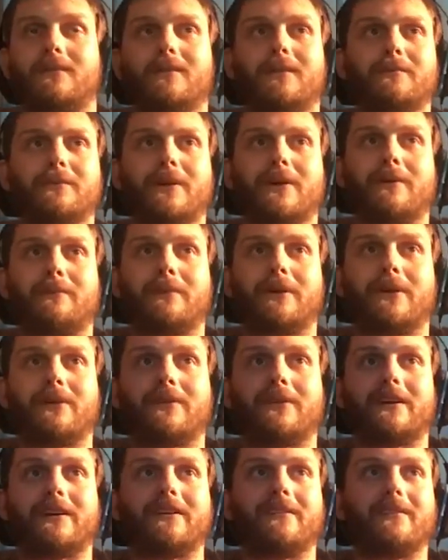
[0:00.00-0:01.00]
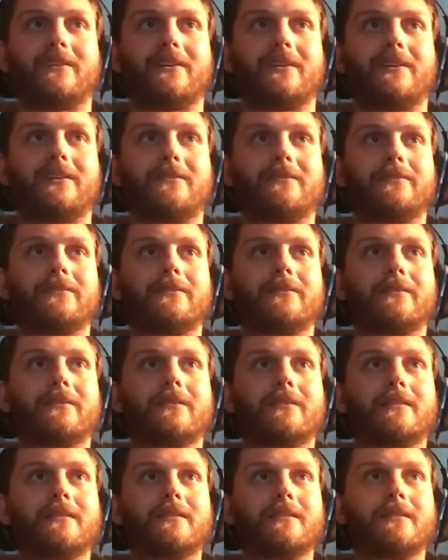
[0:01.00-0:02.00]
I'm not about that life.
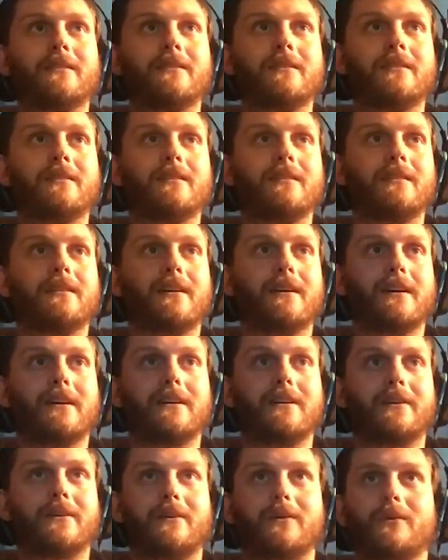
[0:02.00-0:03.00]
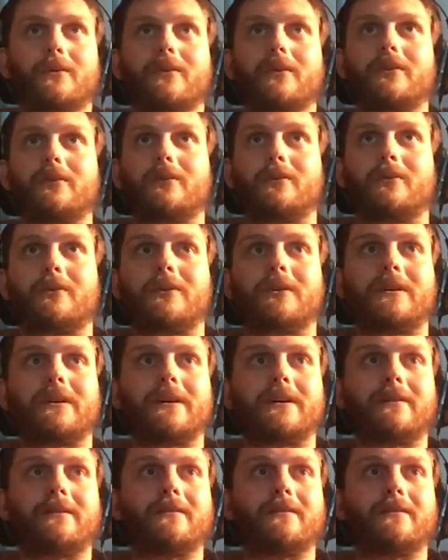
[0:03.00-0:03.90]
I need to go the other way now.